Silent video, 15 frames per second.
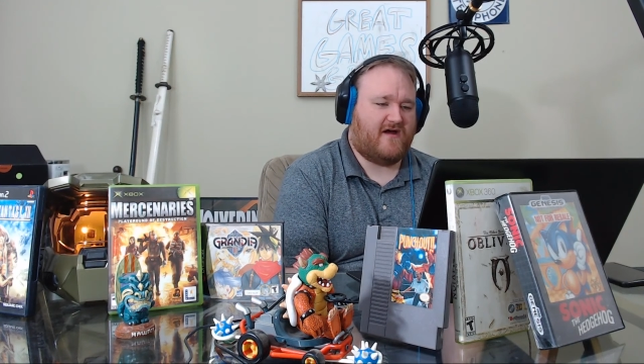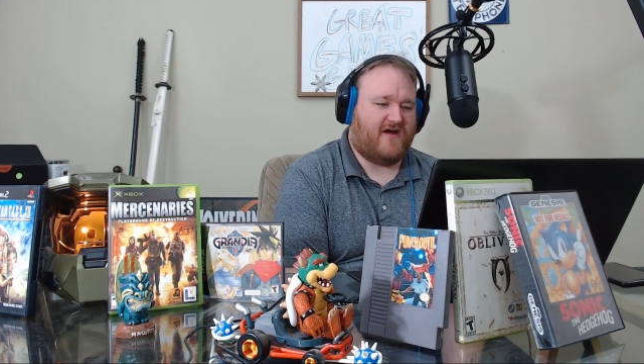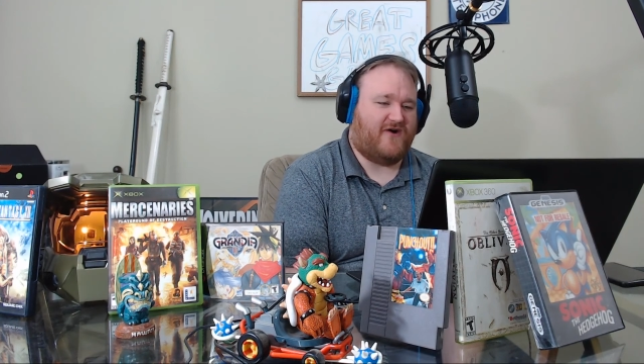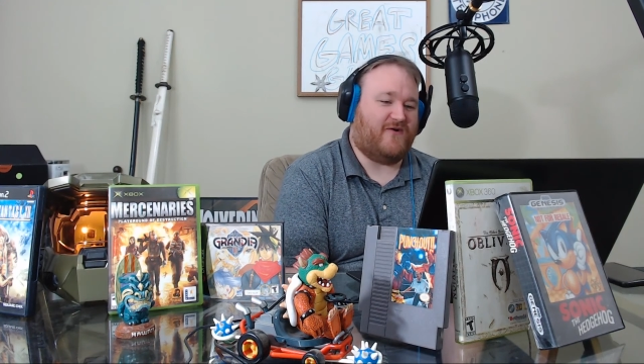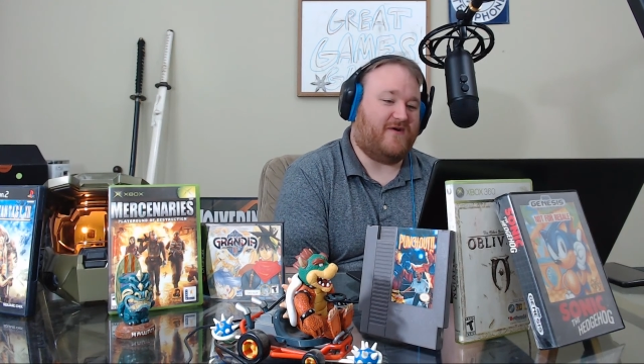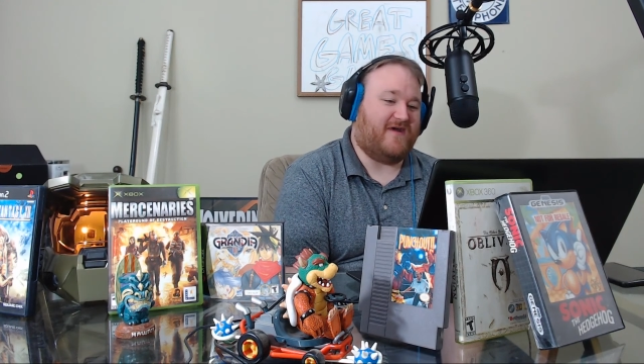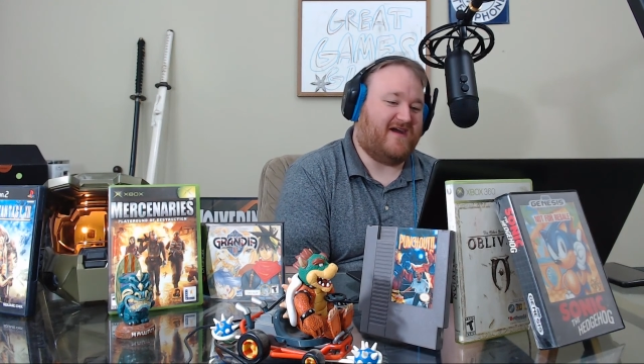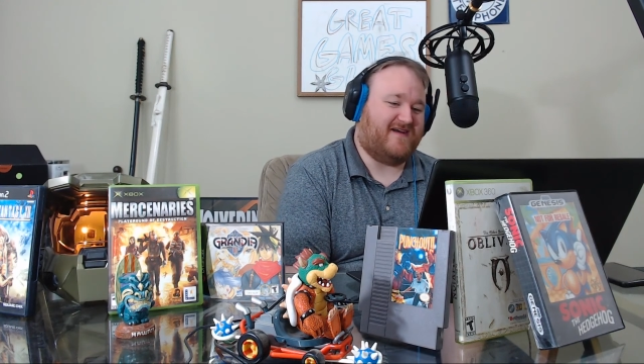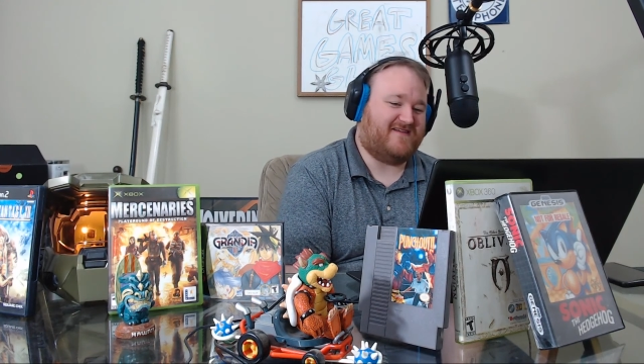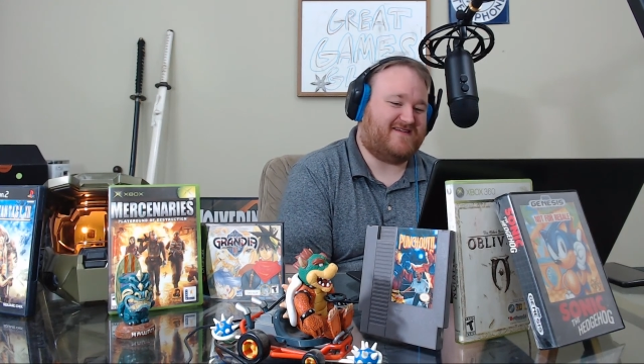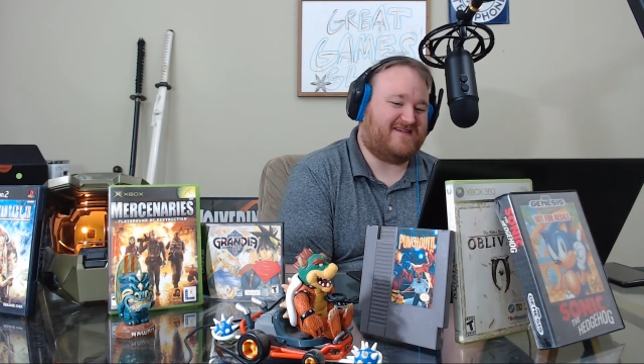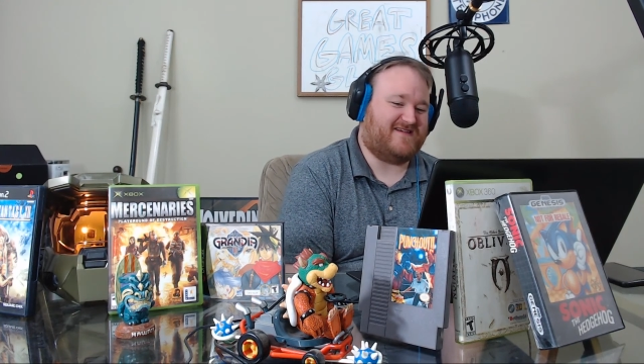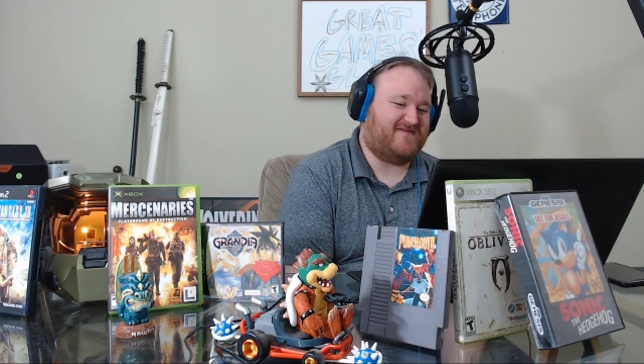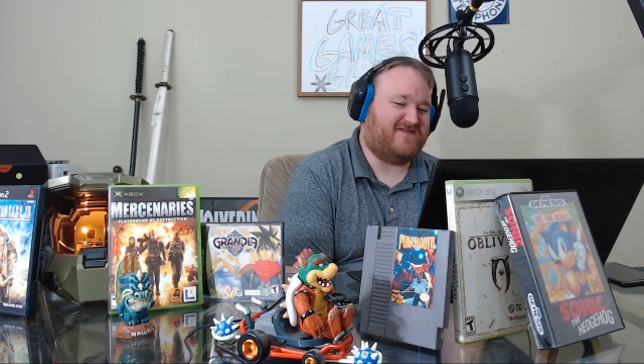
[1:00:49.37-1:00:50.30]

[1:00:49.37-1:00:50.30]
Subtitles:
Oh yes, how